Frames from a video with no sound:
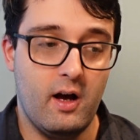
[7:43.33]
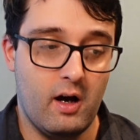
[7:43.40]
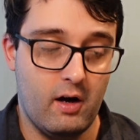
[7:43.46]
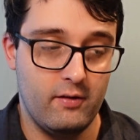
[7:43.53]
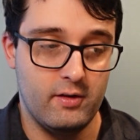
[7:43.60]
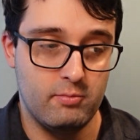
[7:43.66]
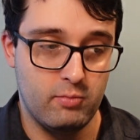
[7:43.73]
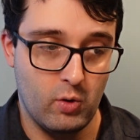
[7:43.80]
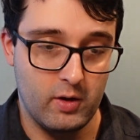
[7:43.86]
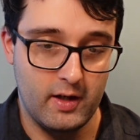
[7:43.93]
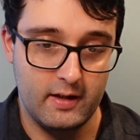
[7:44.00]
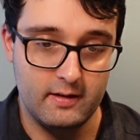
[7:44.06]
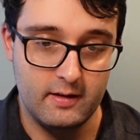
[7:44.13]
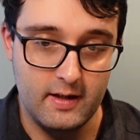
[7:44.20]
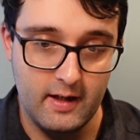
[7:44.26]
on the board
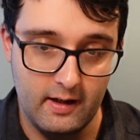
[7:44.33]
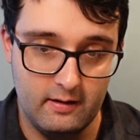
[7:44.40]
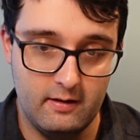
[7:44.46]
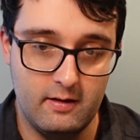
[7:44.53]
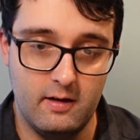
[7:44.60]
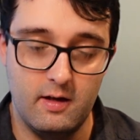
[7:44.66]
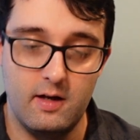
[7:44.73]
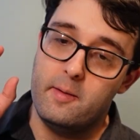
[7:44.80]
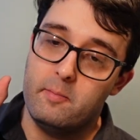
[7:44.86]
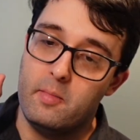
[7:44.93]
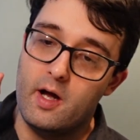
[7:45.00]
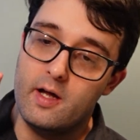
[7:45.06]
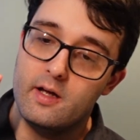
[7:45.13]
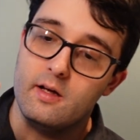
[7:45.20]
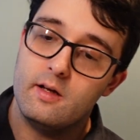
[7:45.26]
at the end.
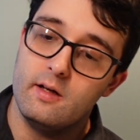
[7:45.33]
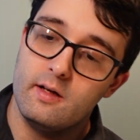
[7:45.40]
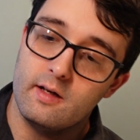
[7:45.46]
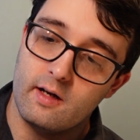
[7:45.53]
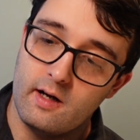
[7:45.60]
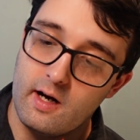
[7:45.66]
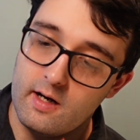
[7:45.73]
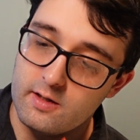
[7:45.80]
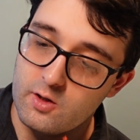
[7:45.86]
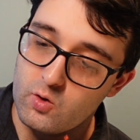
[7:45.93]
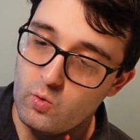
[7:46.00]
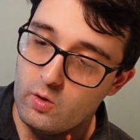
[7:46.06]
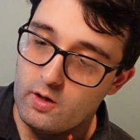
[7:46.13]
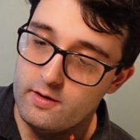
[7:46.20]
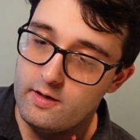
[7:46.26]
My guard
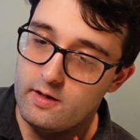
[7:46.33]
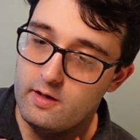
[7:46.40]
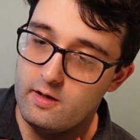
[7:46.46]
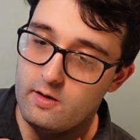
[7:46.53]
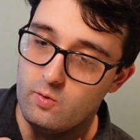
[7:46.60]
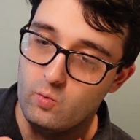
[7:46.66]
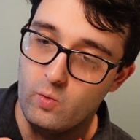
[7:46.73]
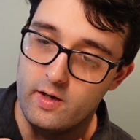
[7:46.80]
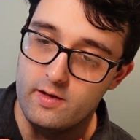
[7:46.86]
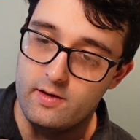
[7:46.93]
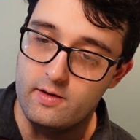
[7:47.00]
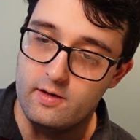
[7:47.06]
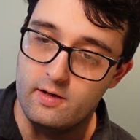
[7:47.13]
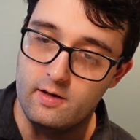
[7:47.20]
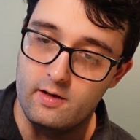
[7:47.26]
squad
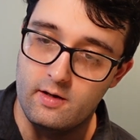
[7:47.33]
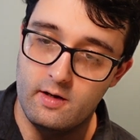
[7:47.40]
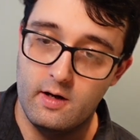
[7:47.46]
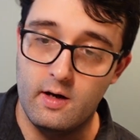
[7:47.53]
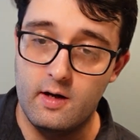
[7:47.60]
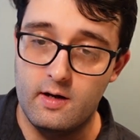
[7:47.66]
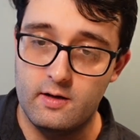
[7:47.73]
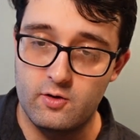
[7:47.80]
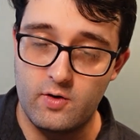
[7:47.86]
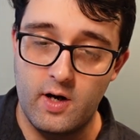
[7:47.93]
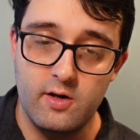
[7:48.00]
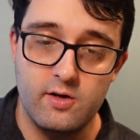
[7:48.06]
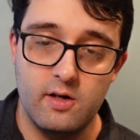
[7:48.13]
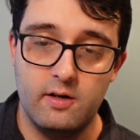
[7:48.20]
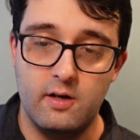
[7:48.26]
with
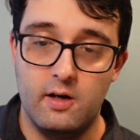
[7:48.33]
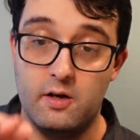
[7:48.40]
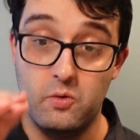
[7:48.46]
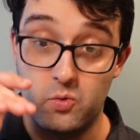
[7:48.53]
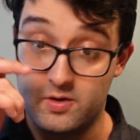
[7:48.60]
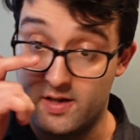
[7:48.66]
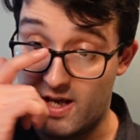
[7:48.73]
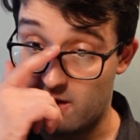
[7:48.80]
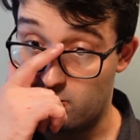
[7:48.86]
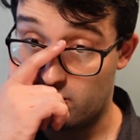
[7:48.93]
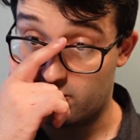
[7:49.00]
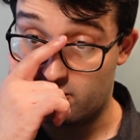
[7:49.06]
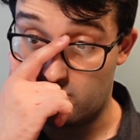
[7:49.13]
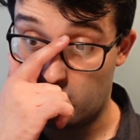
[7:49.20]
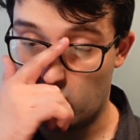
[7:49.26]
Trajan was able
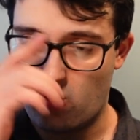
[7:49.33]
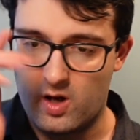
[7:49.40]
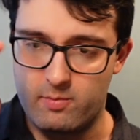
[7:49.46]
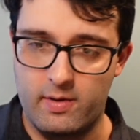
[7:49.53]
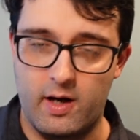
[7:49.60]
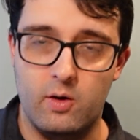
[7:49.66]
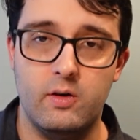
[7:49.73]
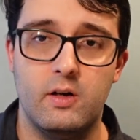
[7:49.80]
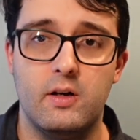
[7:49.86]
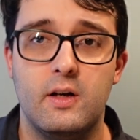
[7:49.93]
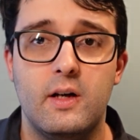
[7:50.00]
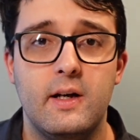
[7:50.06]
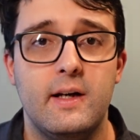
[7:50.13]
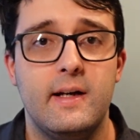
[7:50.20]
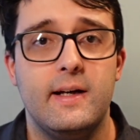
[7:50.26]
to wipe out
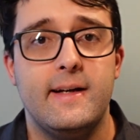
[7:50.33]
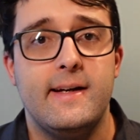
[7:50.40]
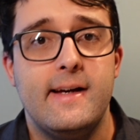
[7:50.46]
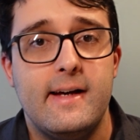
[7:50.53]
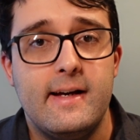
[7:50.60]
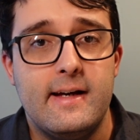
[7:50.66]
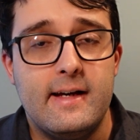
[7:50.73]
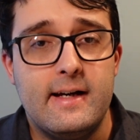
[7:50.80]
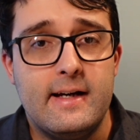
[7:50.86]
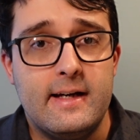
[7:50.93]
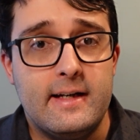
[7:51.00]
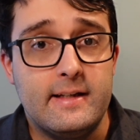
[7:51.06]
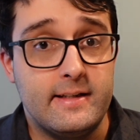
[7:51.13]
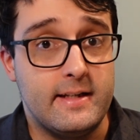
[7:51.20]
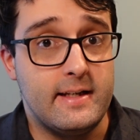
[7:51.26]

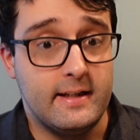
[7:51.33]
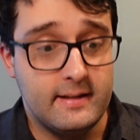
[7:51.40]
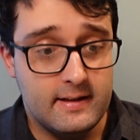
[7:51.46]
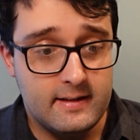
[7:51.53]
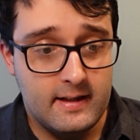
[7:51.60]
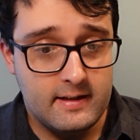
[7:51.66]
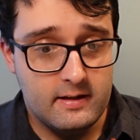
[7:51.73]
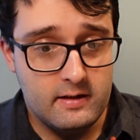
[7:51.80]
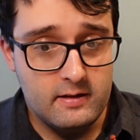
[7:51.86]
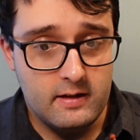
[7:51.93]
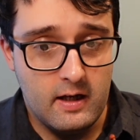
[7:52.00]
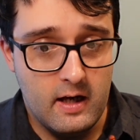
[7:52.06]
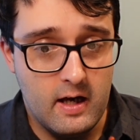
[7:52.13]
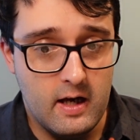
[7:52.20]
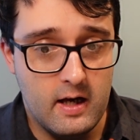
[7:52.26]
the intercessors
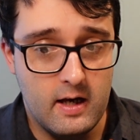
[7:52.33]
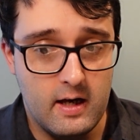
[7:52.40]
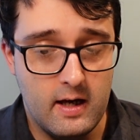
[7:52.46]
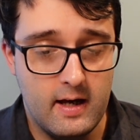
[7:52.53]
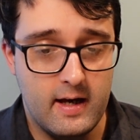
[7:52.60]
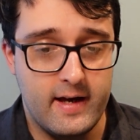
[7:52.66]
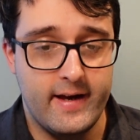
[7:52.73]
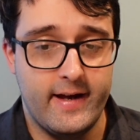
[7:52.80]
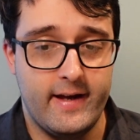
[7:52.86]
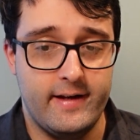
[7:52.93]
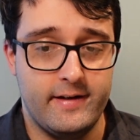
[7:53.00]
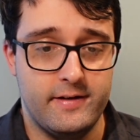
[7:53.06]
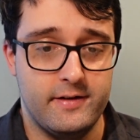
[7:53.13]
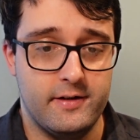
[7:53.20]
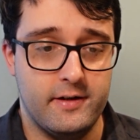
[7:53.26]

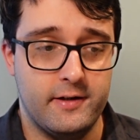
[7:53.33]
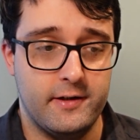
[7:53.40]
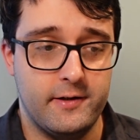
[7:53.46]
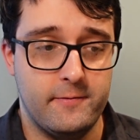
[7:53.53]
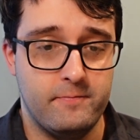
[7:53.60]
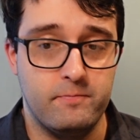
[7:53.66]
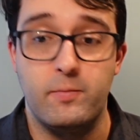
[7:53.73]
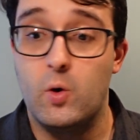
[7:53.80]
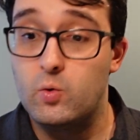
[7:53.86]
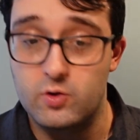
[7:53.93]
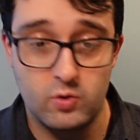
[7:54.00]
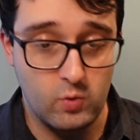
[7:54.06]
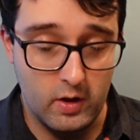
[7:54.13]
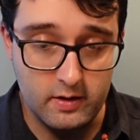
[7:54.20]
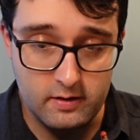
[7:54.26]
and both
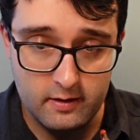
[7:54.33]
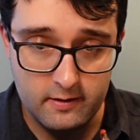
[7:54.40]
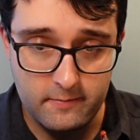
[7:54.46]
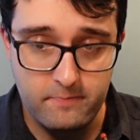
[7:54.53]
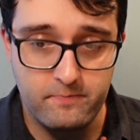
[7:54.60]
squads,